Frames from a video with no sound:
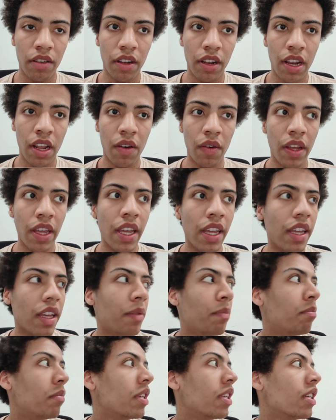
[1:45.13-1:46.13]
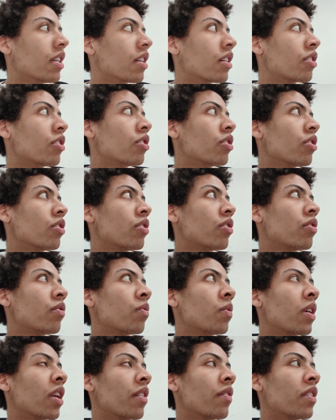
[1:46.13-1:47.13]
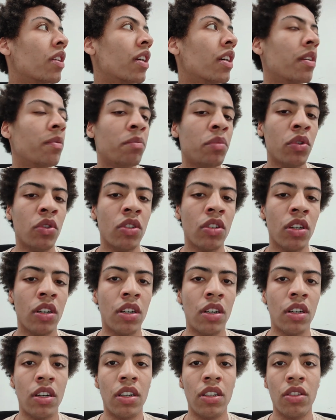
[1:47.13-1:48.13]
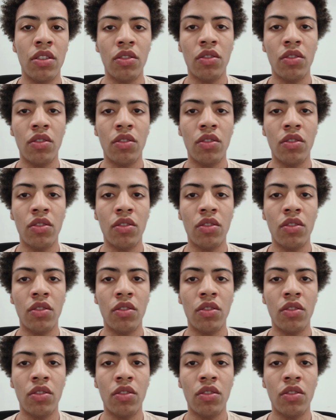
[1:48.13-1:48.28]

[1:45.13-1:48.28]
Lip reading: now A and B are just whatever the inputs are